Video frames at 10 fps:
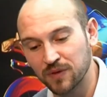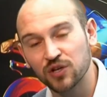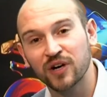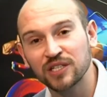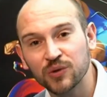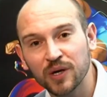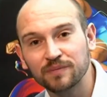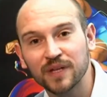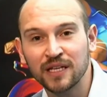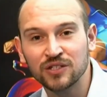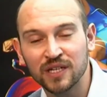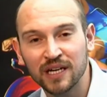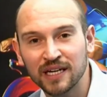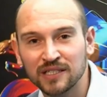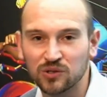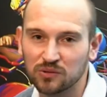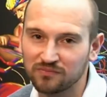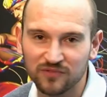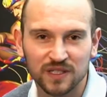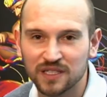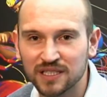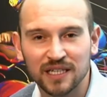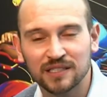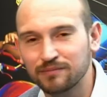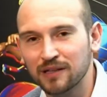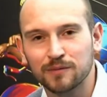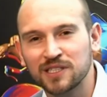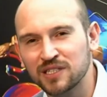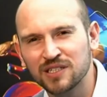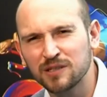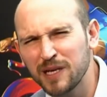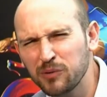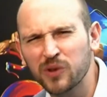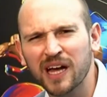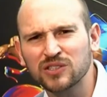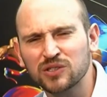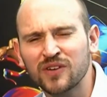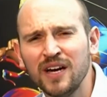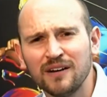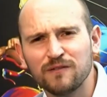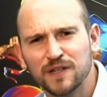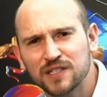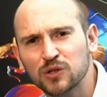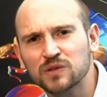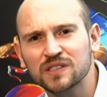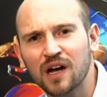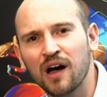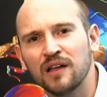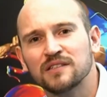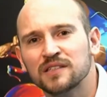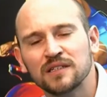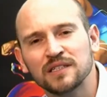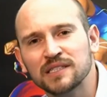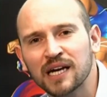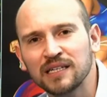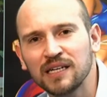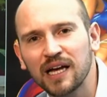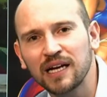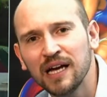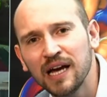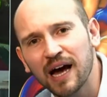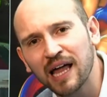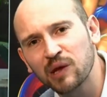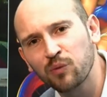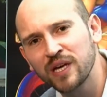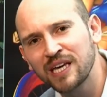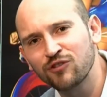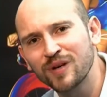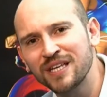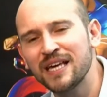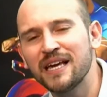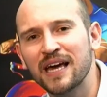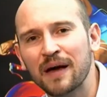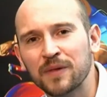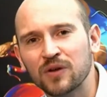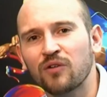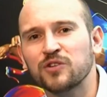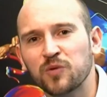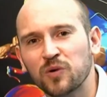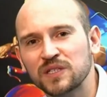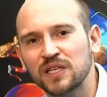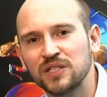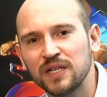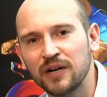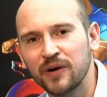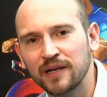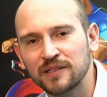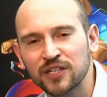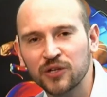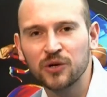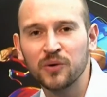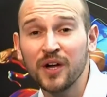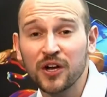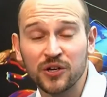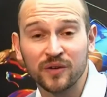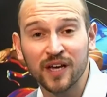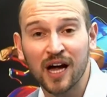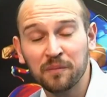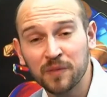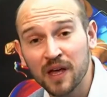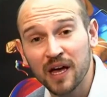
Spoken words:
graduate engineers or physicists, mathematicians, people with that sort of physical science understanding, and then we give them a year of sports engineering. So you'd come,